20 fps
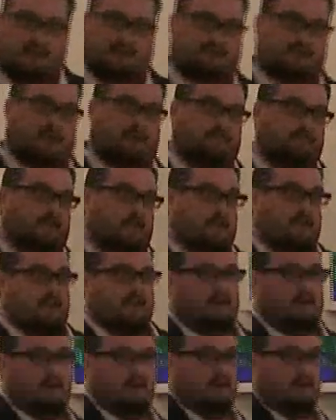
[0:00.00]
Egypt,
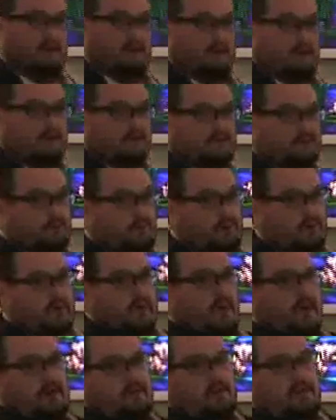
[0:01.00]
so what
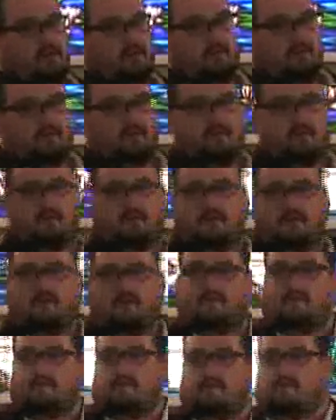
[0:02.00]
did God do?
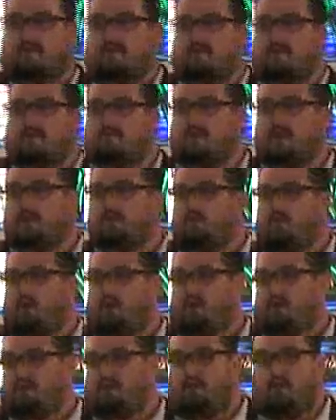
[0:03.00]
made
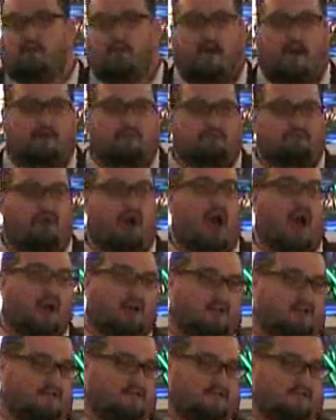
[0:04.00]
water pour out of
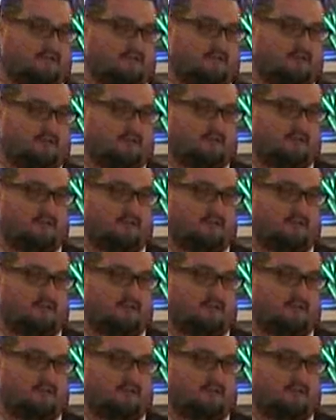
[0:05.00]
rocks.